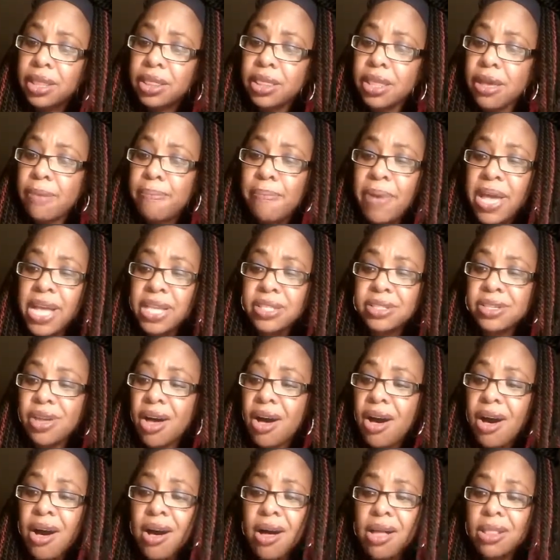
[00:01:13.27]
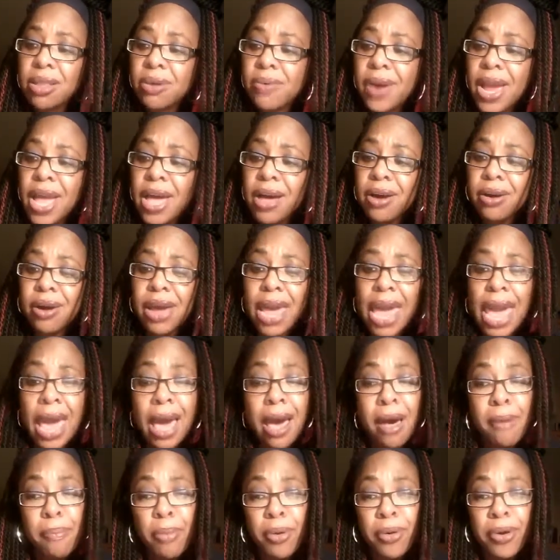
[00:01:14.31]
the best all around
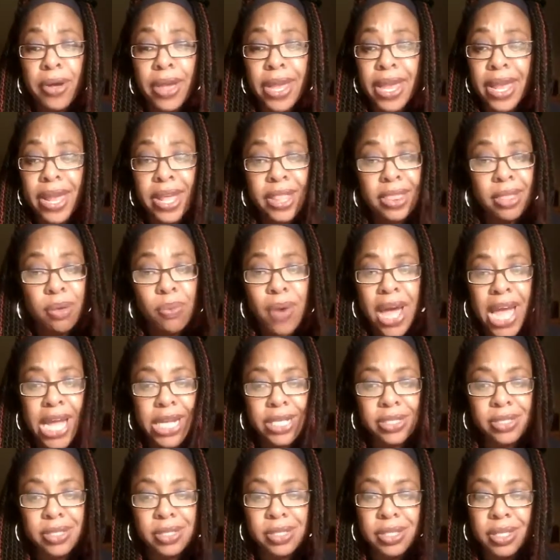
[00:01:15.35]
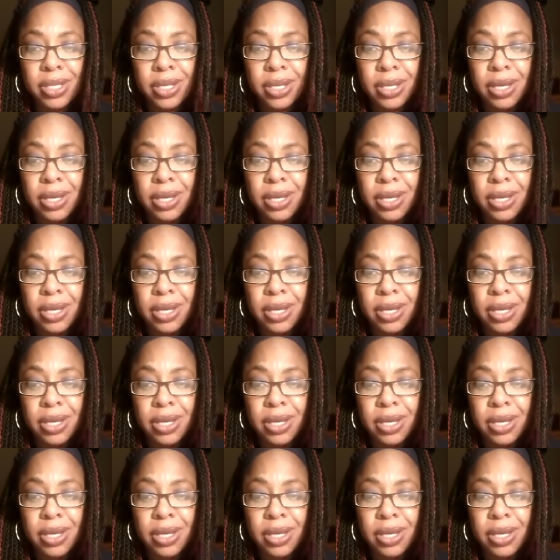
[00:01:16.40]
cowboy in the West.